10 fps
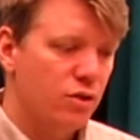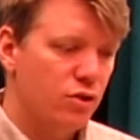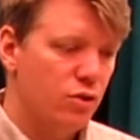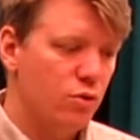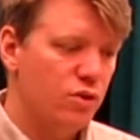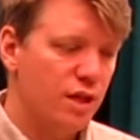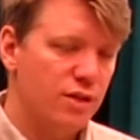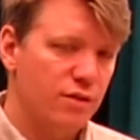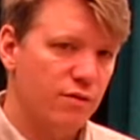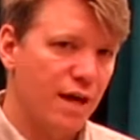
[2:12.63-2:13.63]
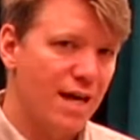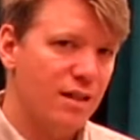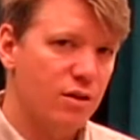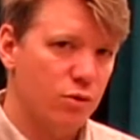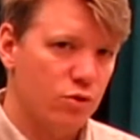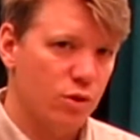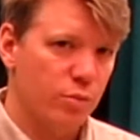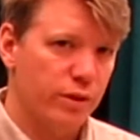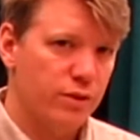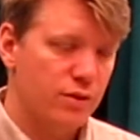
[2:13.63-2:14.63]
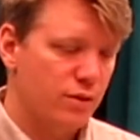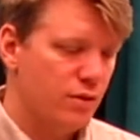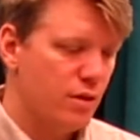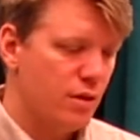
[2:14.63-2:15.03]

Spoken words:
2 sets of eighth note triplets